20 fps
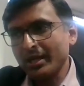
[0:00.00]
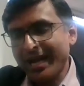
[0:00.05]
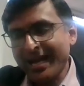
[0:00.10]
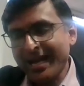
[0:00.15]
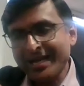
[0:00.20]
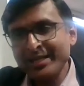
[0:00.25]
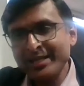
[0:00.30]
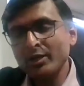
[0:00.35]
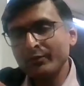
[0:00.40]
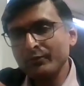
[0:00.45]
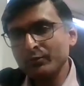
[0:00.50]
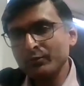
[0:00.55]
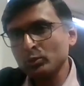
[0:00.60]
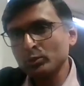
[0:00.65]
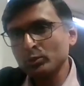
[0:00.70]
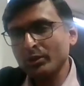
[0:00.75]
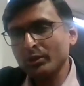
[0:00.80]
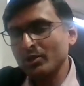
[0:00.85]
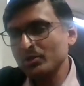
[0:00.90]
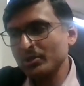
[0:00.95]
end of
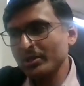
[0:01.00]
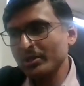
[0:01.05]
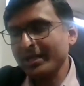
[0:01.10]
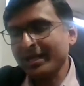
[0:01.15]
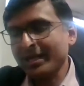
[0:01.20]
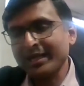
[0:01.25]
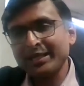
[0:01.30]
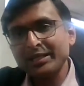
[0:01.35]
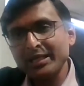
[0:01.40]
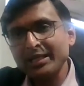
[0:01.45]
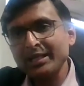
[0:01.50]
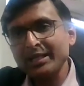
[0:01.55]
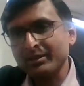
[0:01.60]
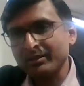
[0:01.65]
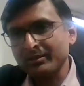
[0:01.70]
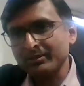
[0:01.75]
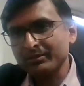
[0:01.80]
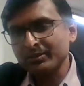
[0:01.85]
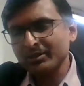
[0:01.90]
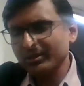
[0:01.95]

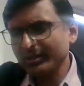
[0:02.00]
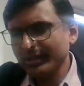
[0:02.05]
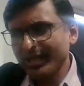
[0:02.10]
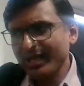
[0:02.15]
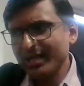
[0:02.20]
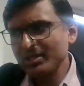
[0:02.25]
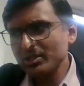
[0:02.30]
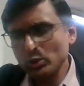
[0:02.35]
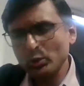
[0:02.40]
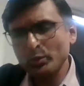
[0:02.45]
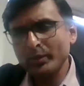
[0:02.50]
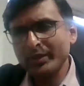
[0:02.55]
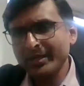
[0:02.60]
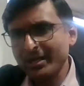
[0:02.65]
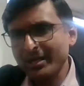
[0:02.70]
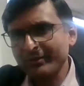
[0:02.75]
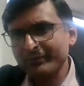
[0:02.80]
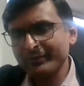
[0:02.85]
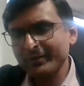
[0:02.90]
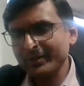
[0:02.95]
2019, last
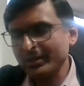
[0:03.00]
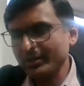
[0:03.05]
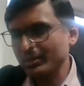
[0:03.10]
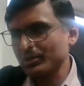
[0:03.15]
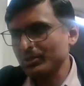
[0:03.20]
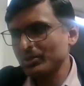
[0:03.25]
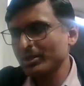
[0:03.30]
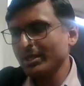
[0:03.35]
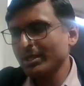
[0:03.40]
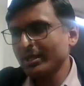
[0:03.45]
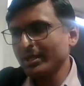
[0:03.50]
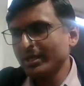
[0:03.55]
2.5 years,